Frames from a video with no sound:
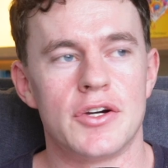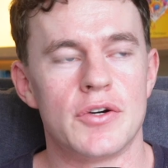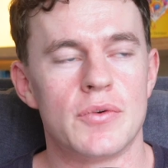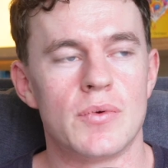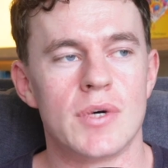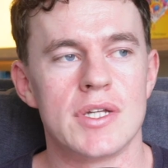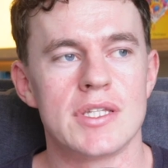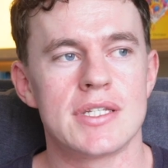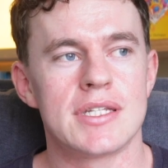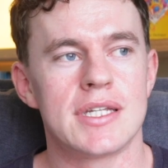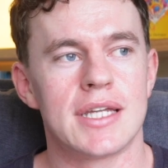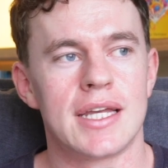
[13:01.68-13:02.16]
know,
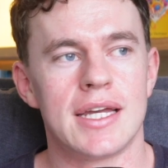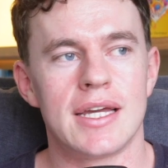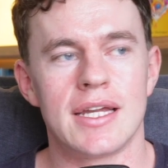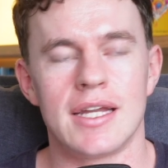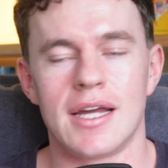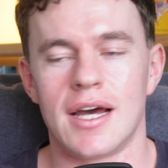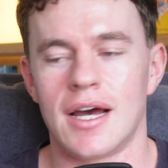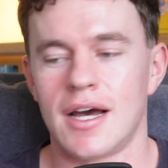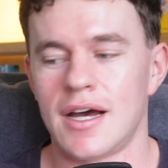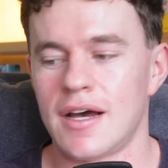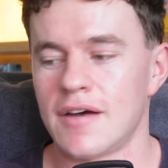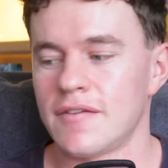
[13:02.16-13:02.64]
once again,
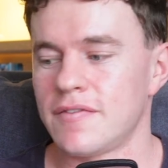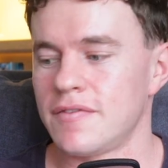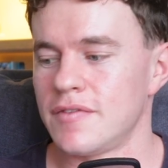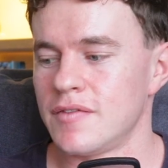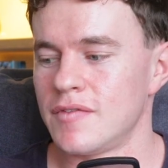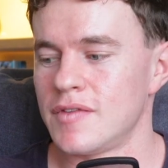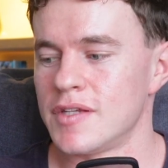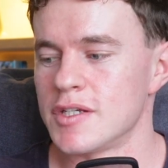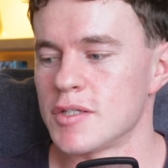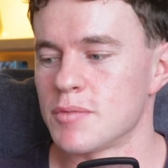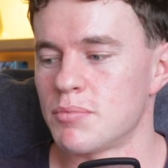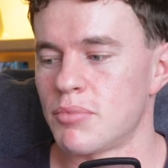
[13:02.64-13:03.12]
half
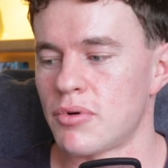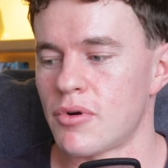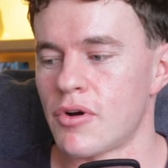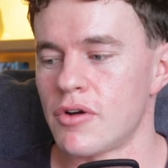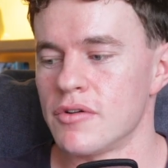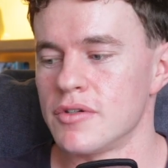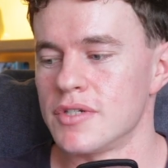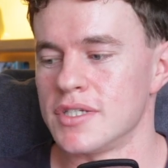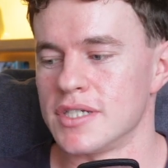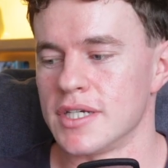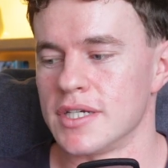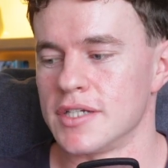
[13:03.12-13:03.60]
of this
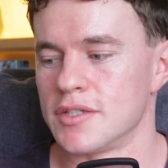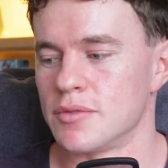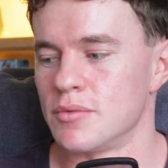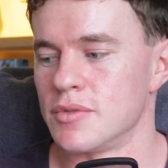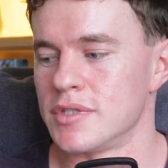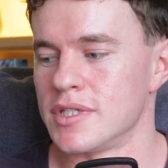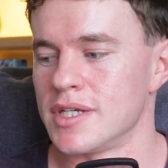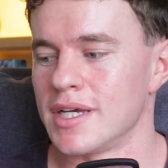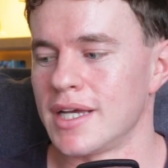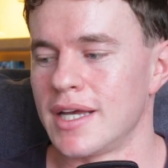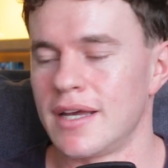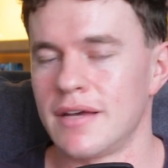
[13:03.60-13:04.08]
process
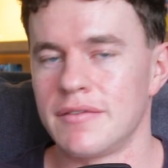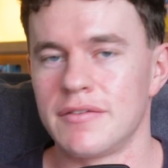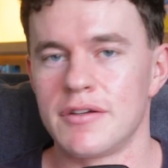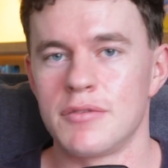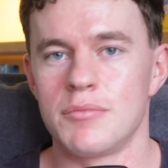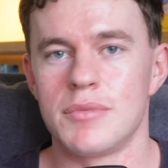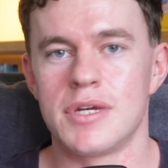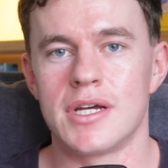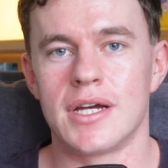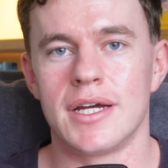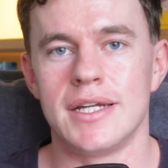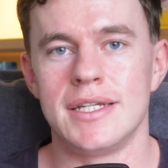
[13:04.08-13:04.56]
was it
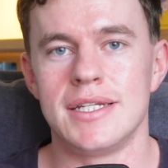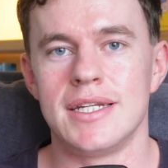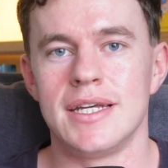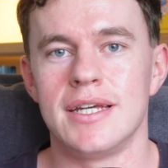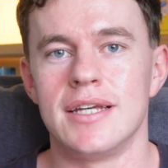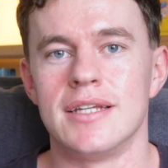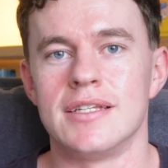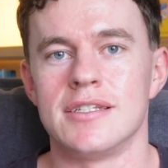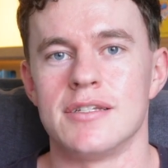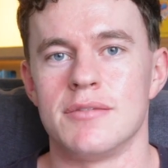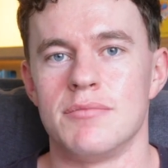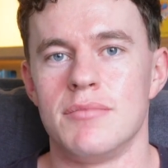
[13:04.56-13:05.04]
giving me
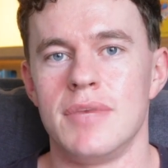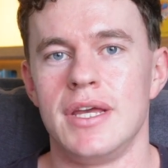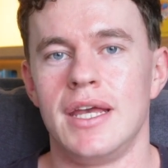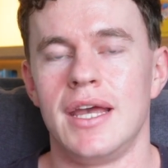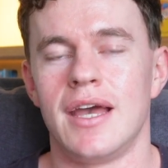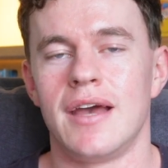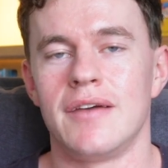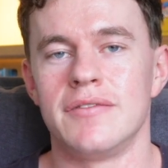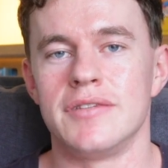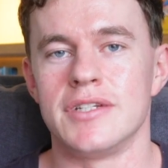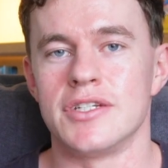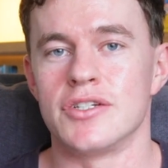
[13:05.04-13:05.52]
ideas and me
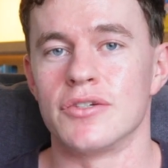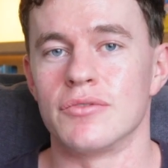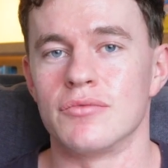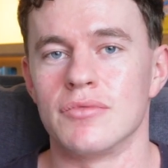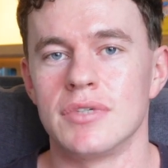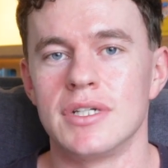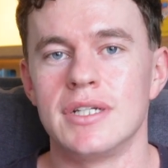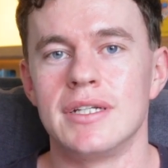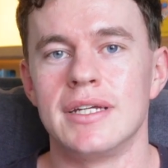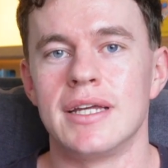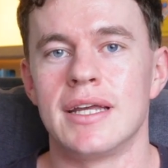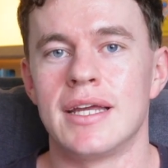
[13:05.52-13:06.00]
having to
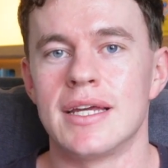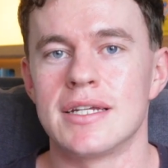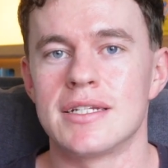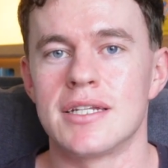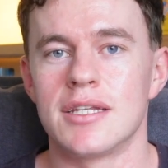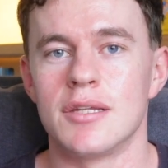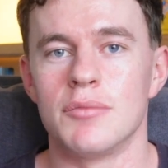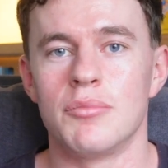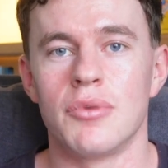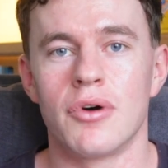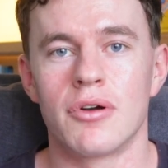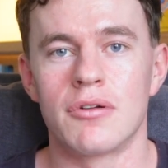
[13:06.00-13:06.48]
really get
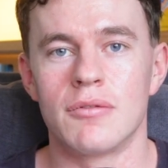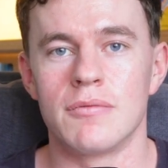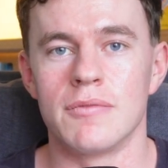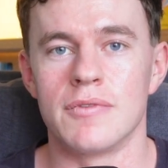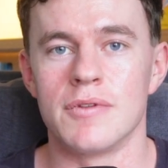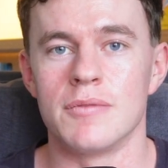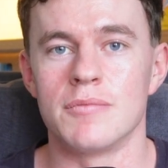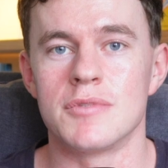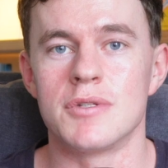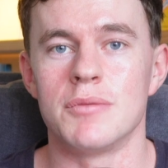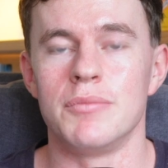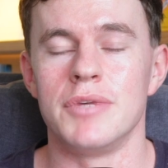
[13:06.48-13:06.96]
to the bottom of
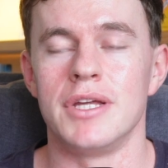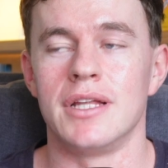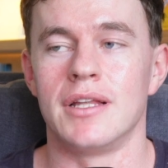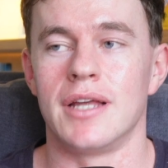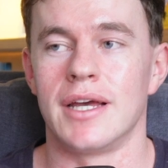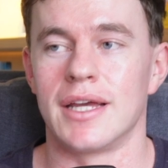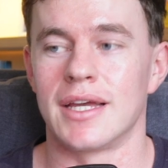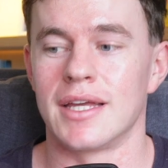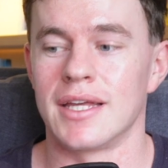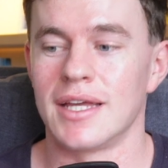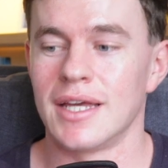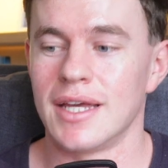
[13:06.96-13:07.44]
them to be
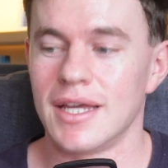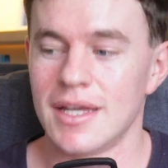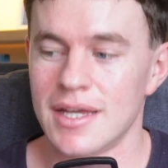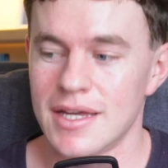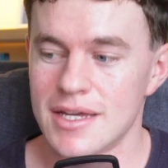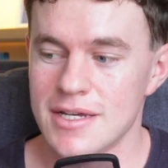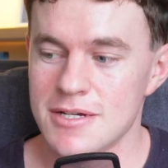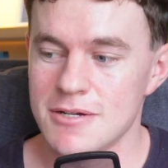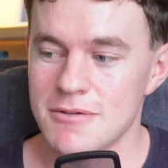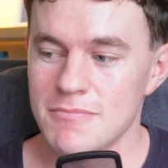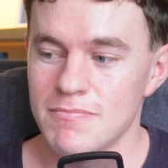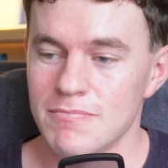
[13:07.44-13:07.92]
like,
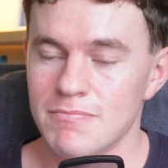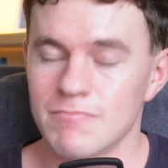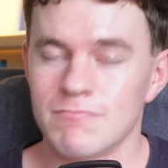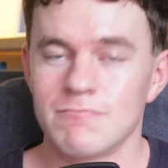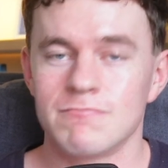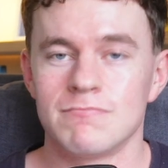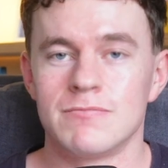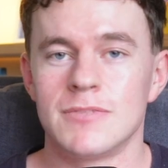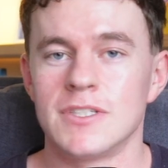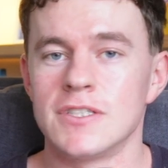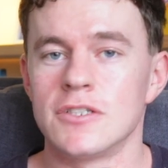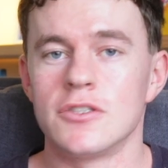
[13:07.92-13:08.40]

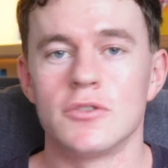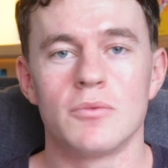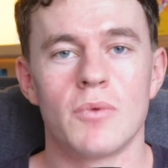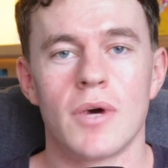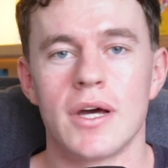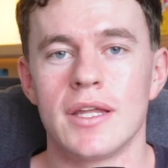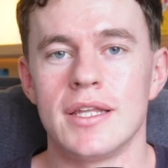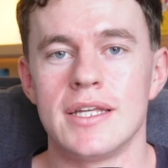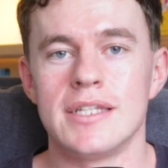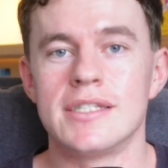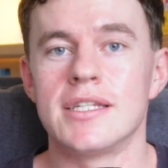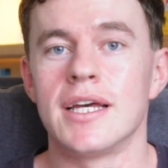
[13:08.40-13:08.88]
this is
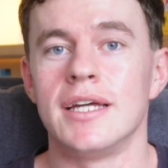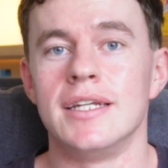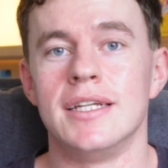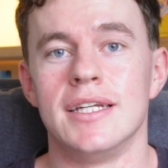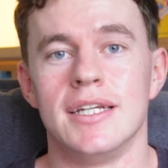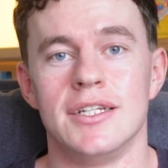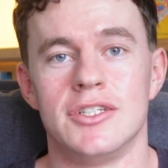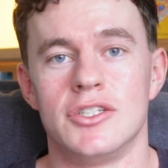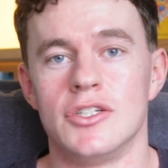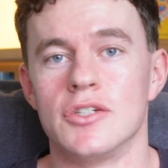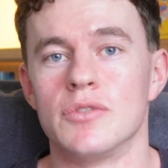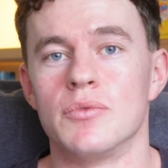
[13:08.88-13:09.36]
why these
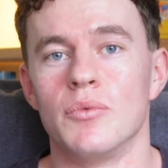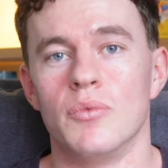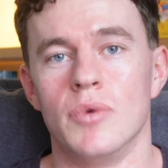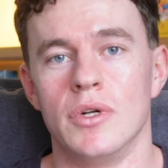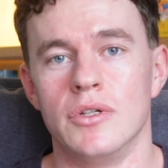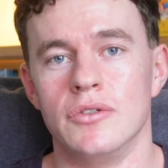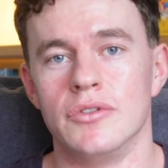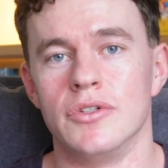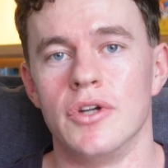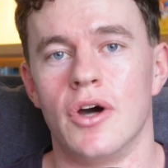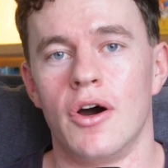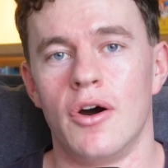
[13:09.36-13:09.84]
ideas just
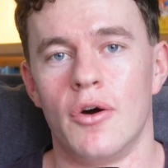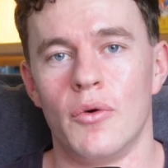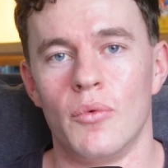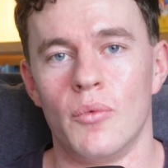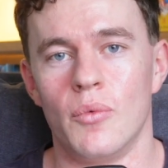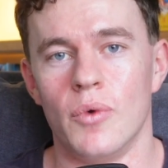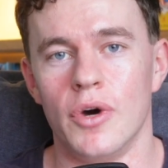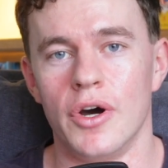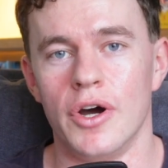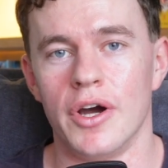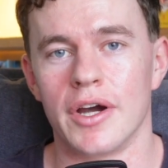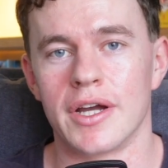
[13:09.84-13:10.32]
will not
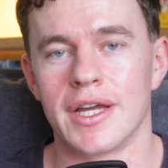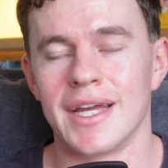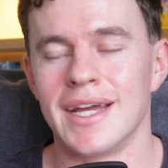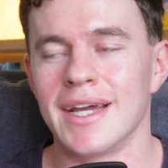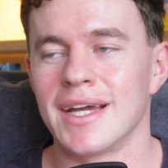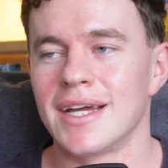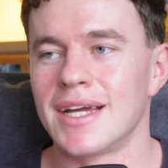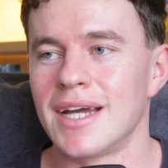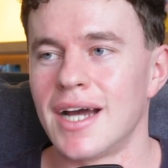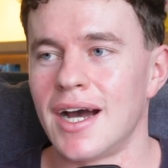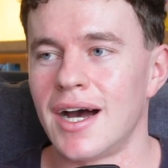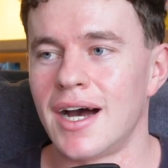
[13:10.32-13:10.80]
work.
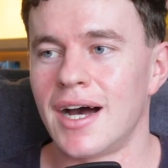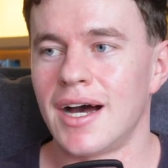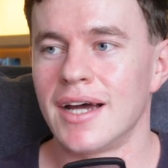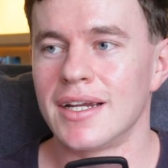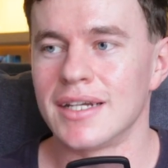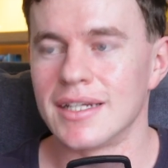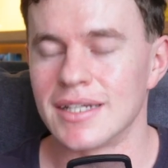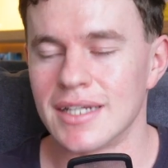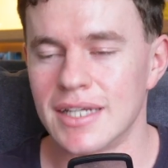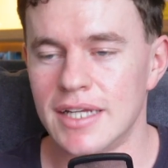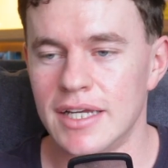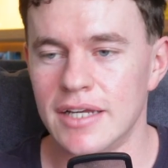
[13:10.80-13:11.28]
It
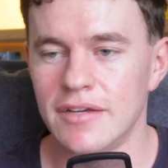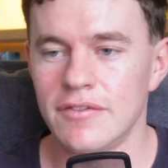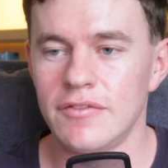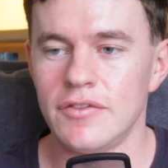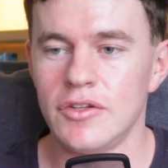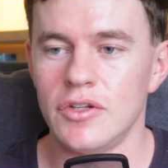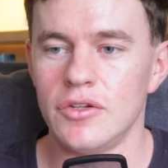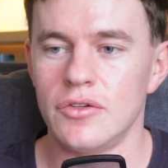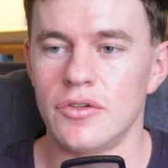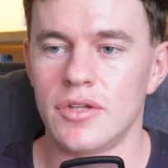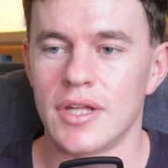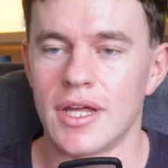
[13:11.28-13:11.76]
can't give
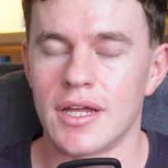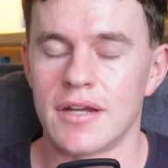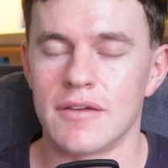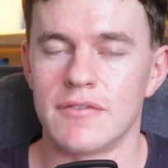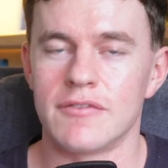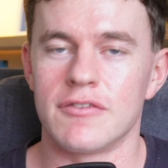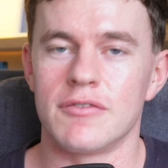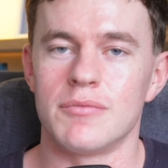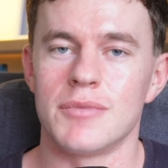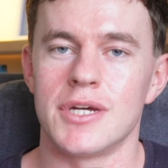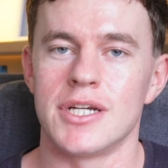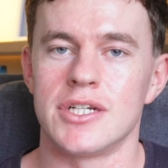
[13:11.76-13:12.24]
you that
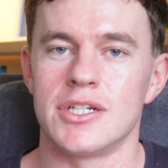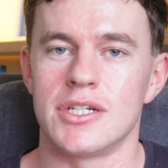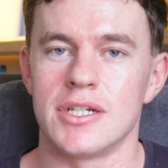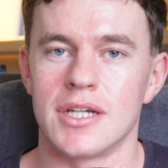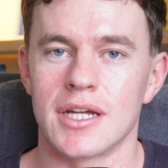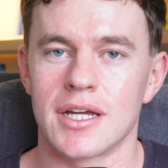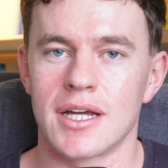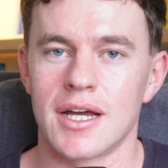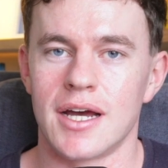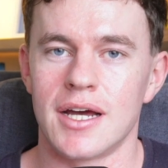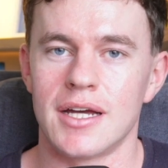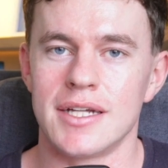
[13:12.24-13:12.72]
information.
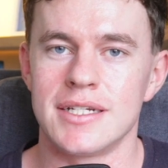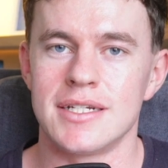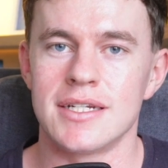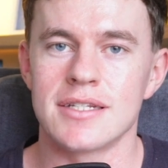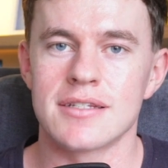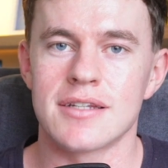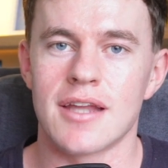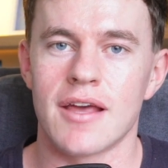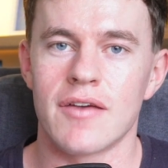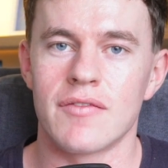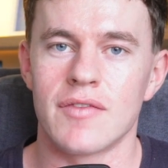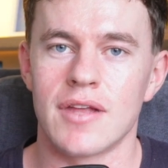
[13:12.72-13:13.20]
It
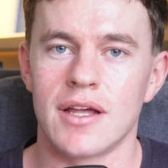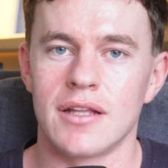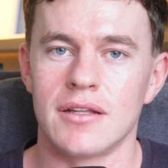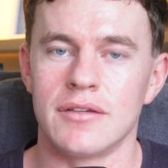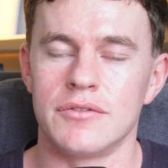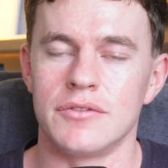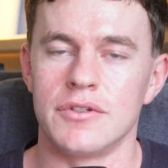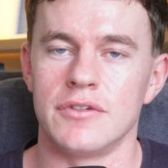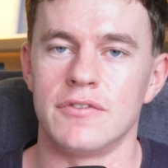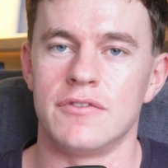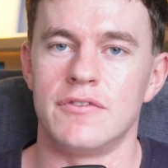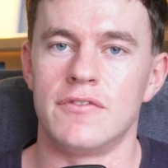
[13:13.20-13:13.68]
doesn't have that
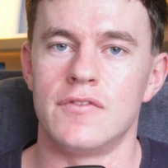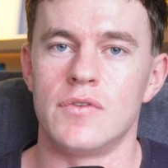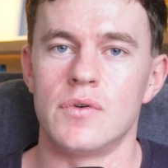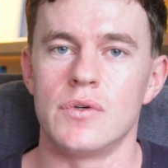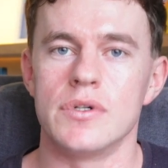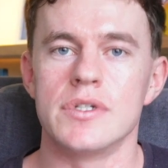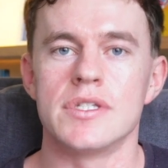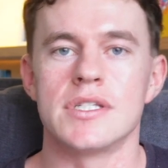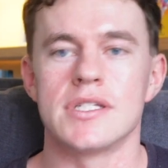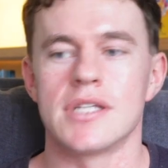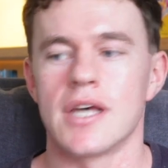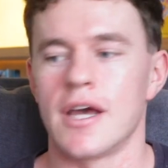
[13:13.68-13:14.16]
level of
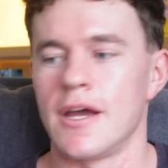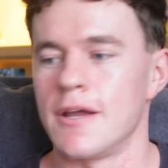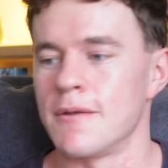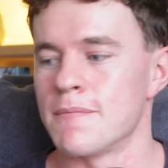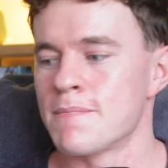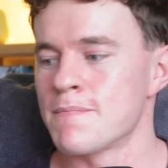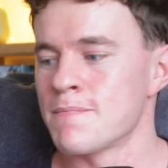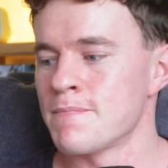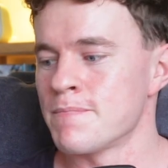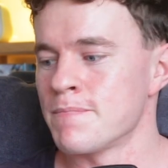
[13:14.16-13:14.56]
foresight.